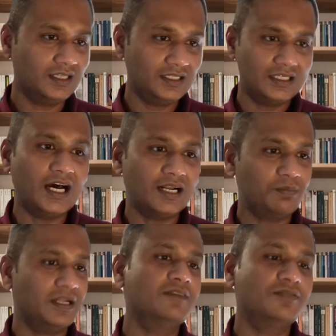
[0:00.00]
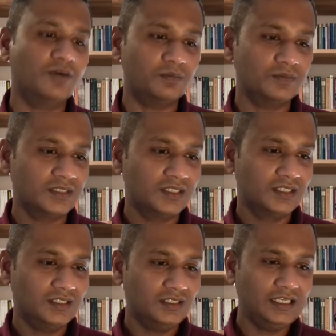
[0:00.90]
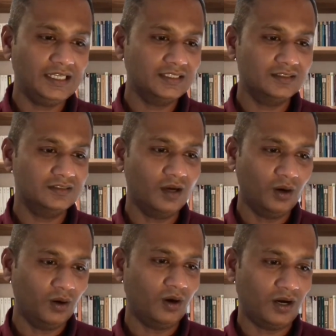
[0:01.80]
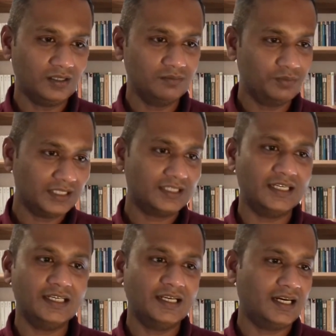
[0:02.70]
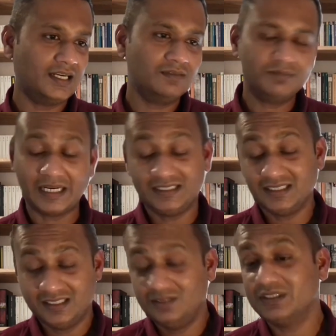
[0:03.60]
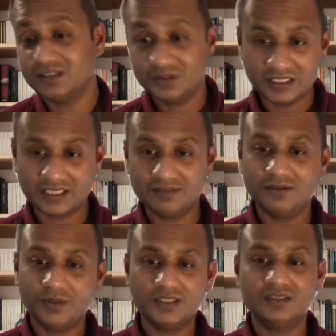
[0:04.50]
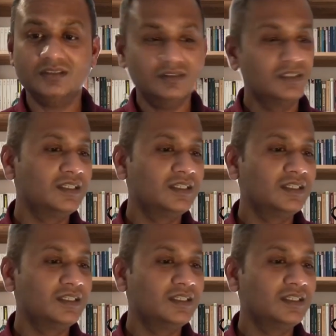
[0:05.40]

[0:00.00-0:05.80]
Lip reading: data platform. You can go on, put a credit card, and practically you can do that if you wanted to,